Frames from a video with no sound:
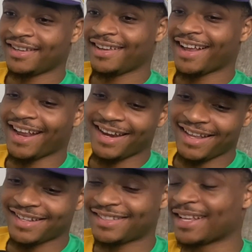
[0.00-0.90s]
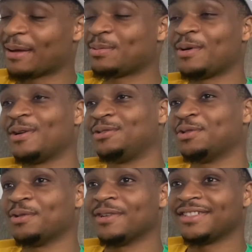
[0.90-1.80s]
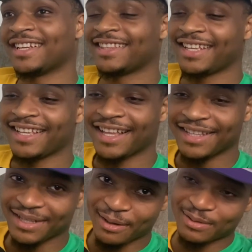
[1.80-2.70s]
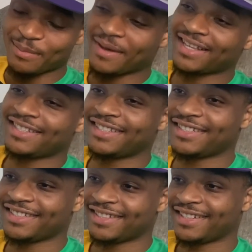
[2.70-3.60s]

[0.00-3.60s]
and then stops Paul George. I think that was a message.